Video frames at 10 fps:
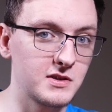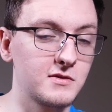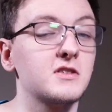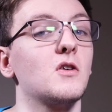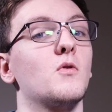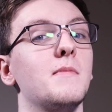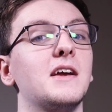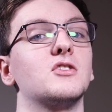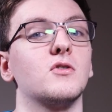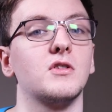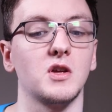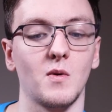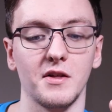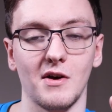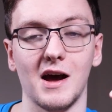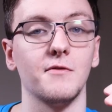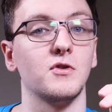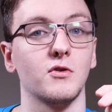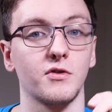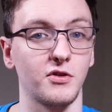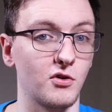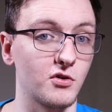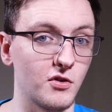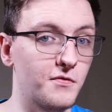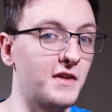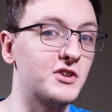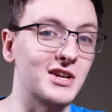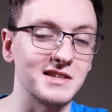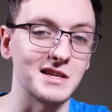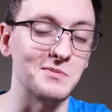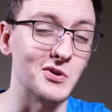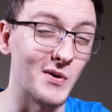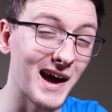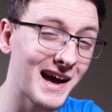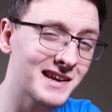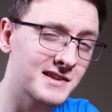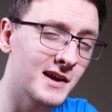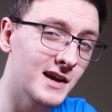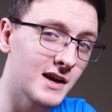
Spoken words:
So make sure that you either have your third or fifth gen CPU at hand,